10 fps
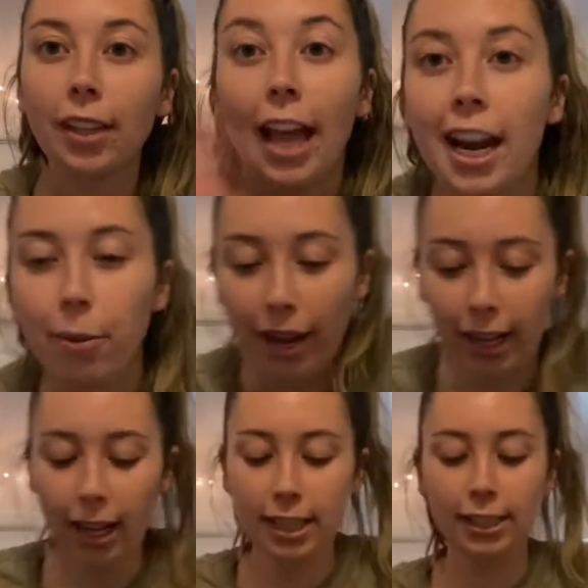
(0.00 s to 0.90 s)
Anyway,
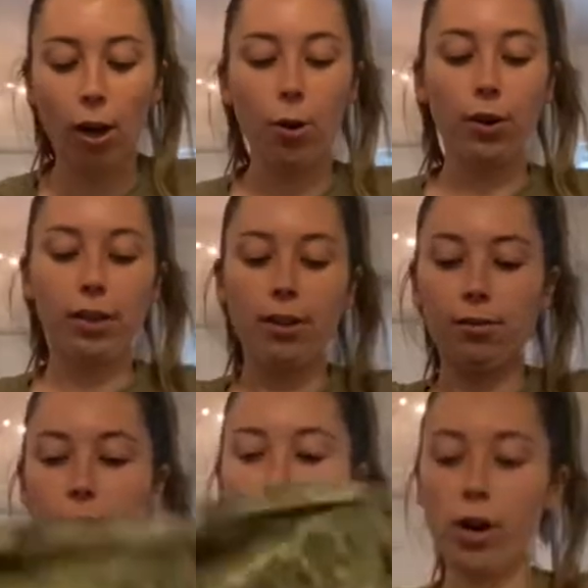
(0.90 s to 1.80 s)
so
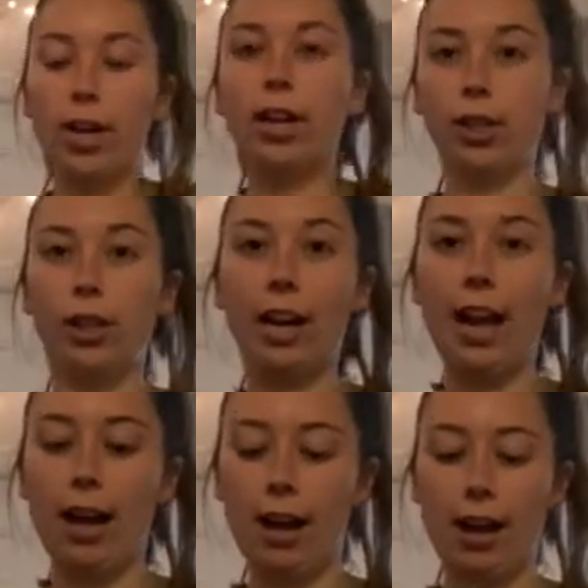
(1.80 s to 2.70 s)
for your
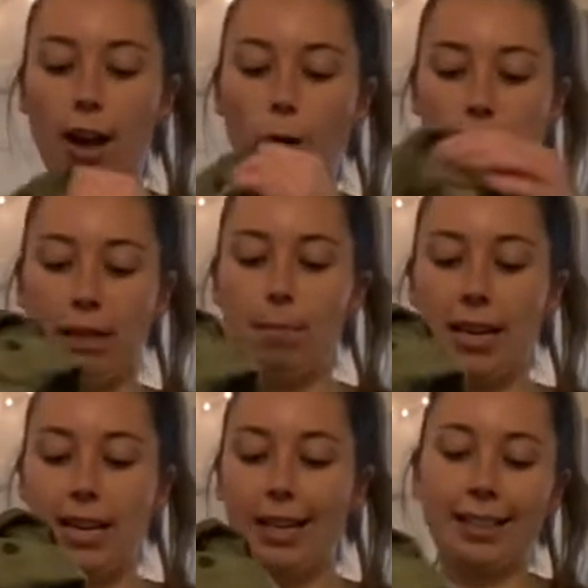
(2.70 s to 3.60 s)

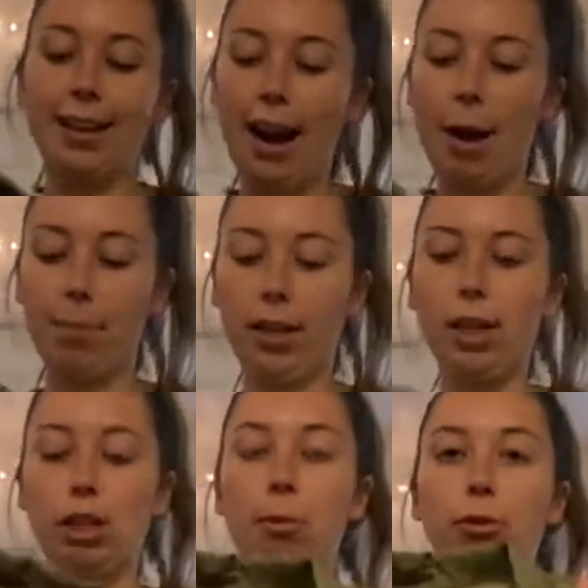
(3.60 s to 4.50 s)
OCP top.
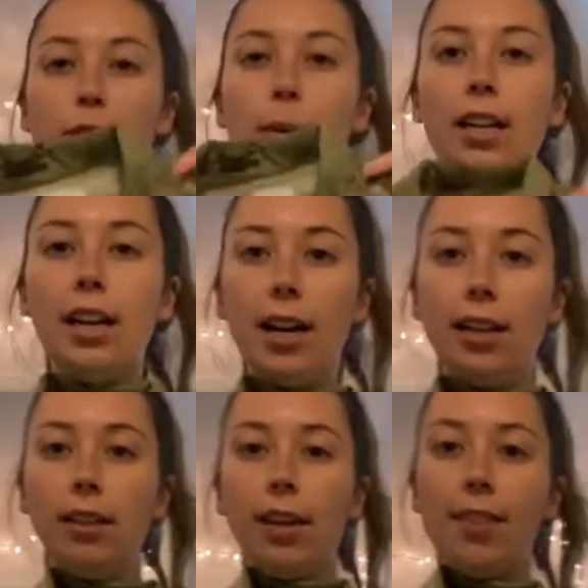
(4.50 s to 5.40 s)
So before you put it
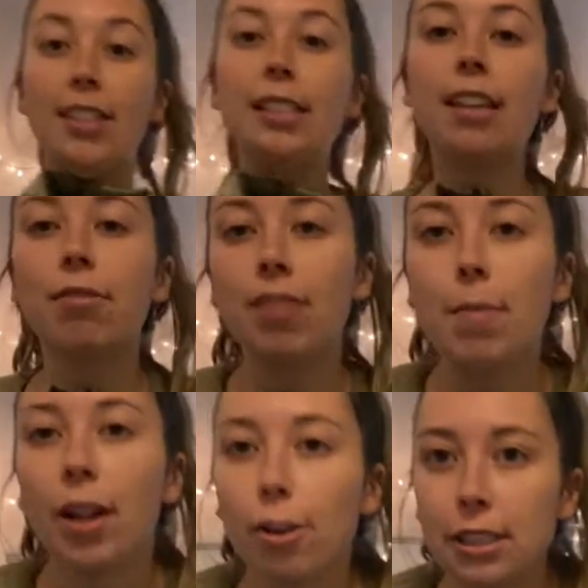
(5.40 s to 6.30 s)
on, this is a
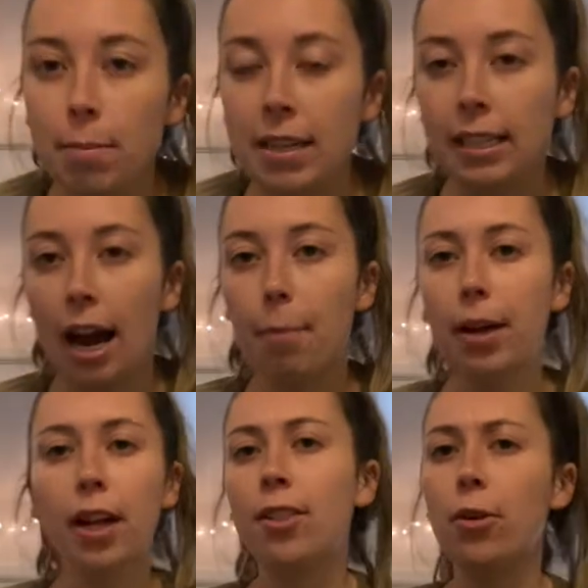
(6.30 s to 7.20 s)
female OCP top.
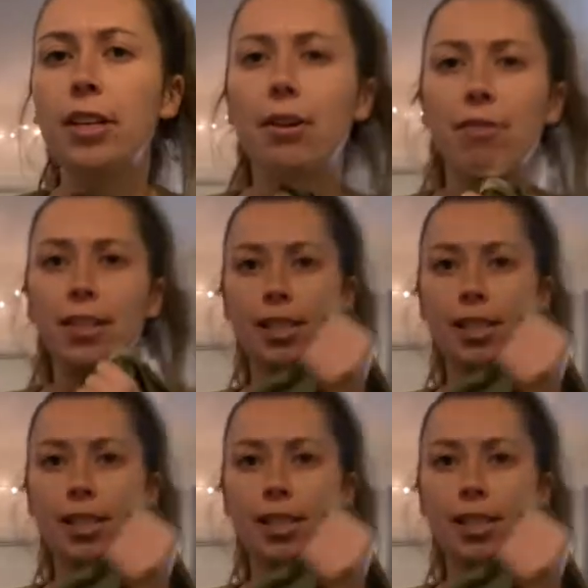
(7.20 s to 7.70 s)
The only difference is